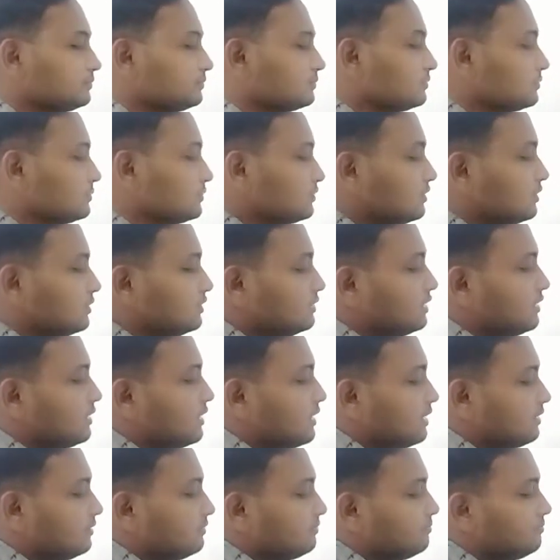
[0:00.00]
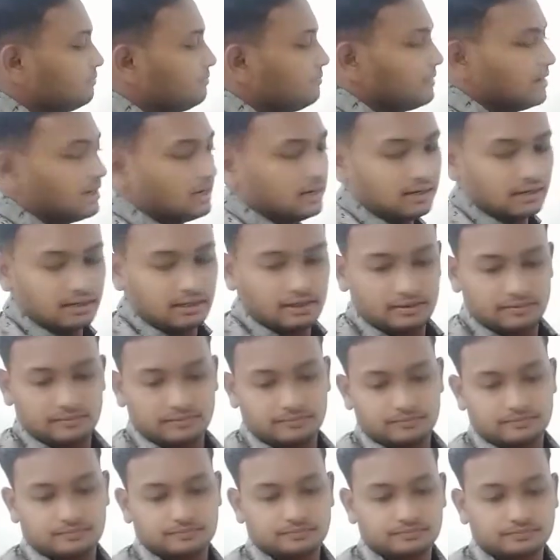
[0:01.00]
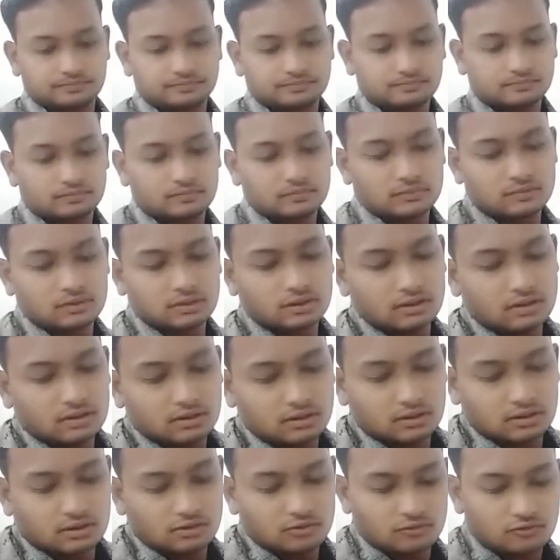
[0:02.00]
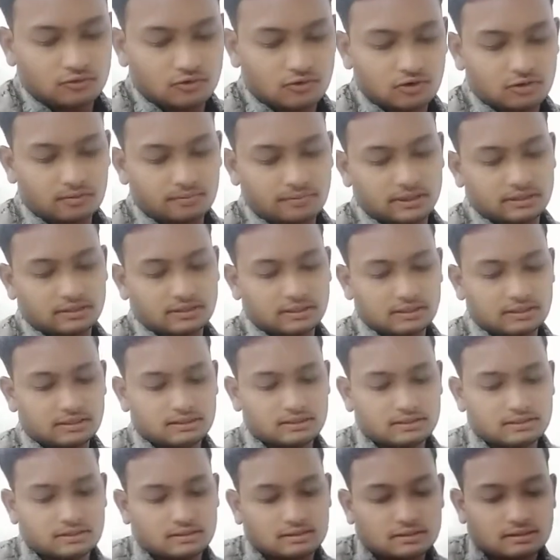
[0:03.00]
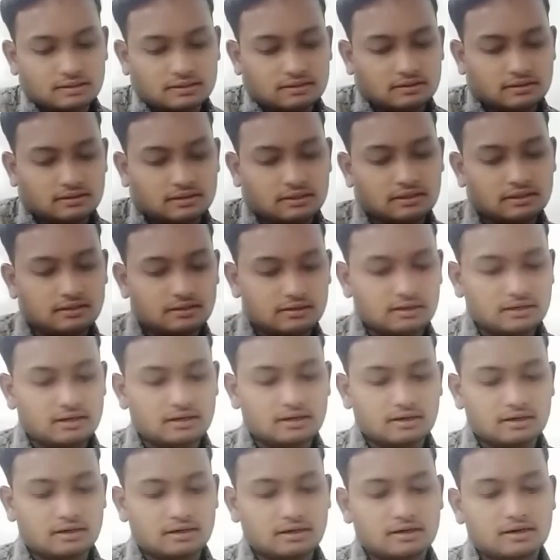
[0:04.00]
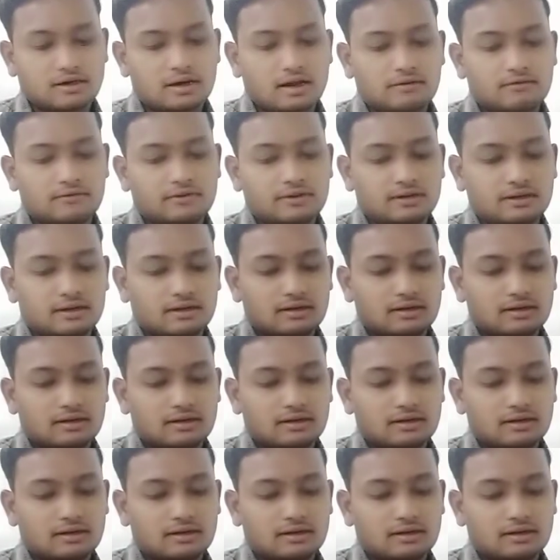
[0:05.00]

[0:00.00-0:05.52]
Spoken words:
So there are mainly four methods in the graphical